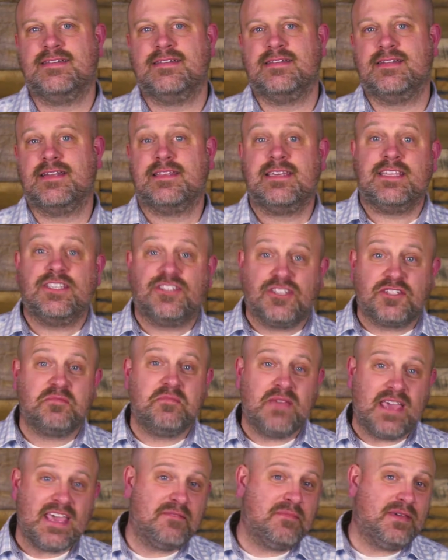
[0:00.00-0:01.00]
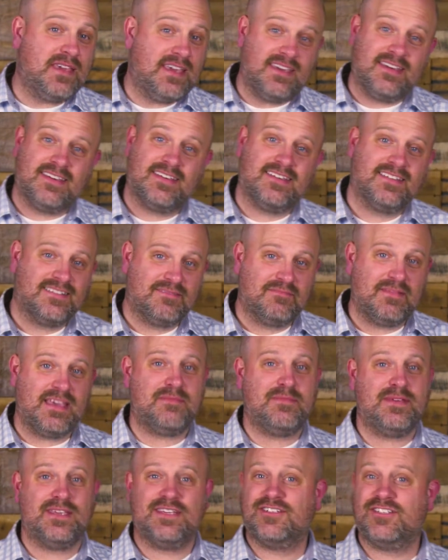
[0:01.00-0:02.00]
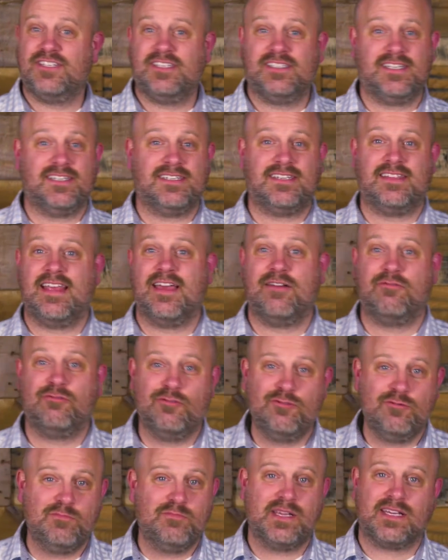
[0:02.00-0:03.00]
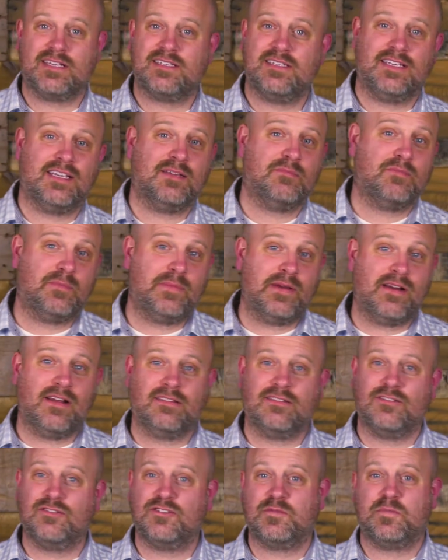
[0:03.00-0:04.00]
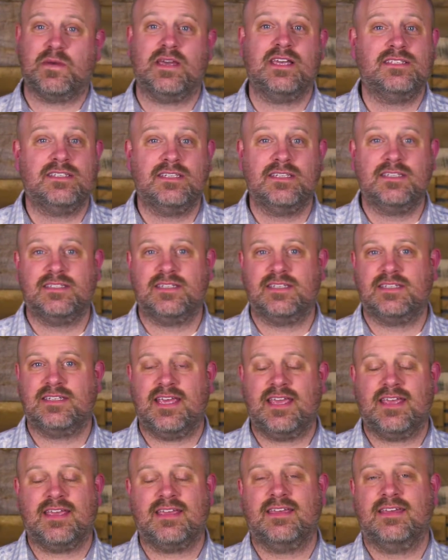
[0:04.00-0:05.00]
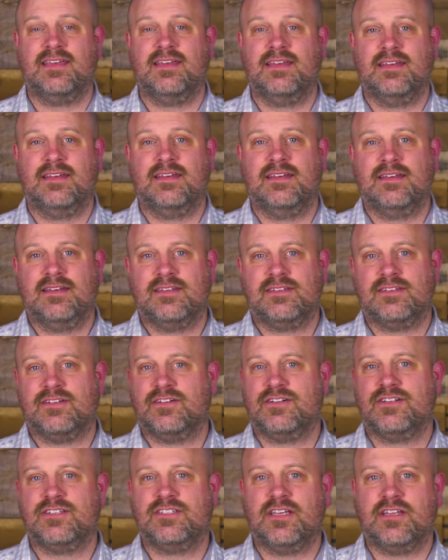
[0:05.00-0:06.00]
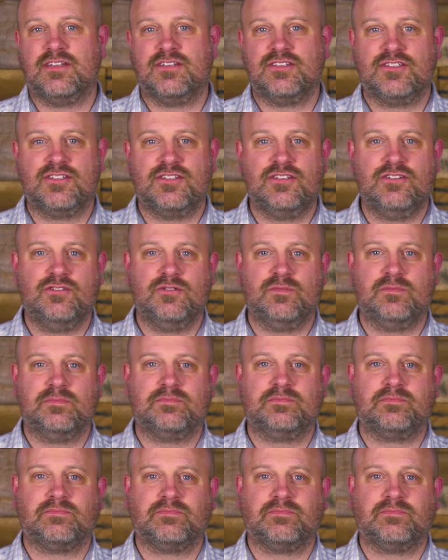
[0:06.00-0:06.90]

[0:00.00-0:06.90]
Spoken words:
And I think that just maybe as she sits in that room mixing and preparing those spices to take to her son's tomb,